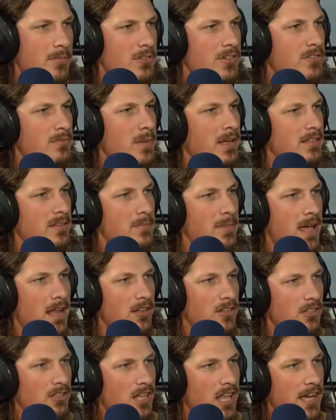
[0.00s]
It just makes the bat a
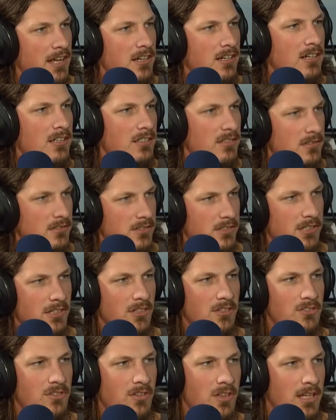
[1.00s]
little lighter, you
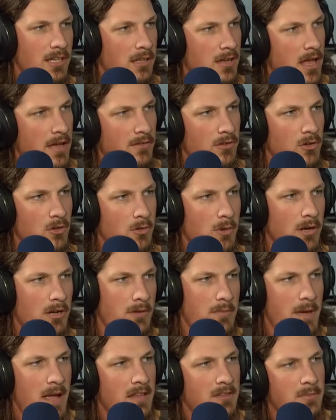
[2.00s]
know, so they can have a little quicker
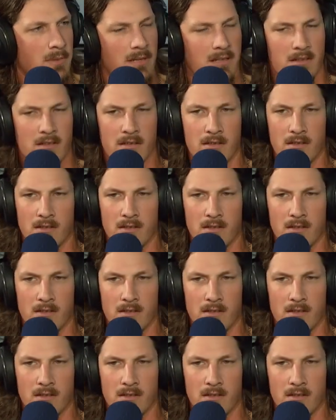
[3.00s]
bat speed.